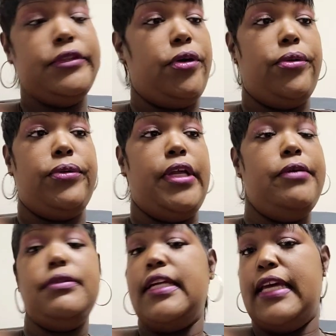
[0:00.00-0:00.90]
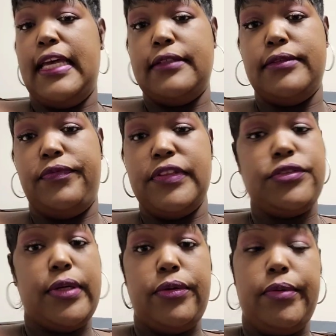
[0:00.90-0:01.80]
So he was getting
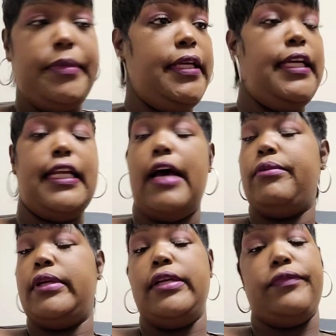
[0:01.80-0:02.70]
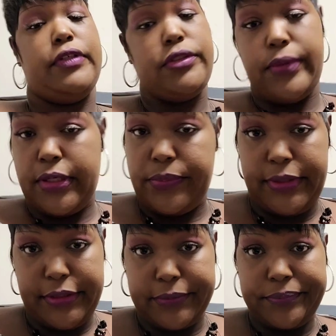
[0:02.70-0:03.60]
frustrated with me, and I was getting frustrated
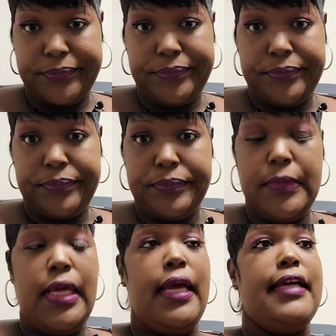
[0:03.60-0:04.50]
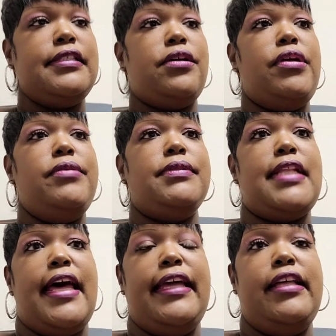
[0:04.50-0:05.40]
with him. And so he was
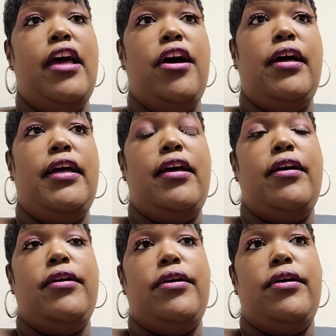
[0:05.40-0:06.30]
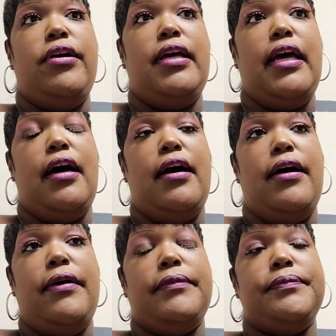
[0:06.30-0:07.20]
like,
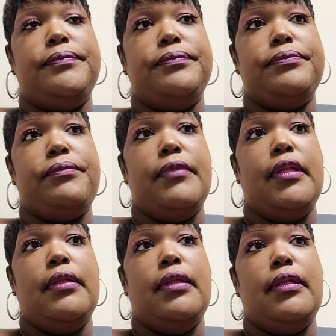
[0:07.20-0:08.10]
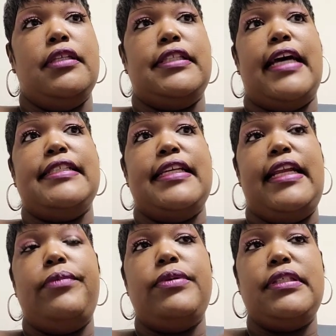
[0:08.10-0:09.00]
because I said
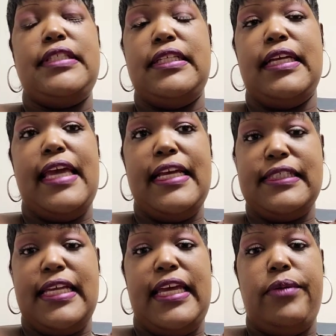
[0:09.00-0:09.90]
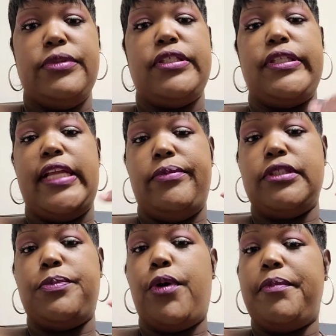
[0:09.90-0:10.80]
they would have did the CAT scan, which they
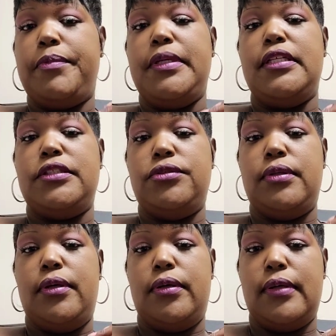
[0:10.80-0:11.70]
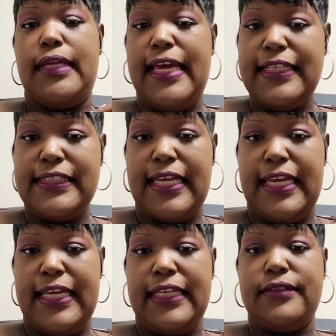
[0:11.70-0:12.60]
was prepping me to do the CAT
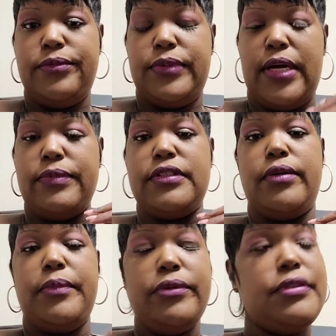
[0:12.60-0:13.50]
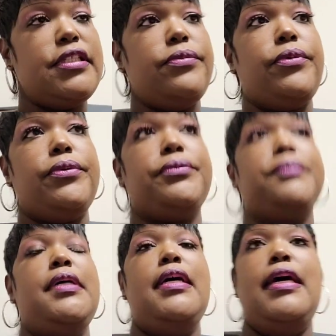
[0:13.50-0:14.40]
scan when I went to the emergency
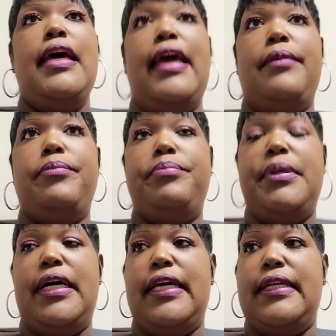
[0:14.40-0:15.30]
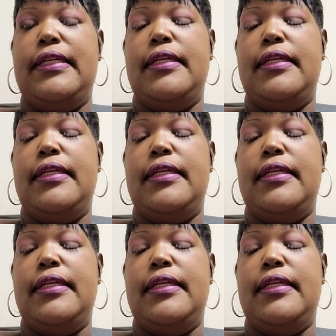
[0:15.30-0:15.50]
room. But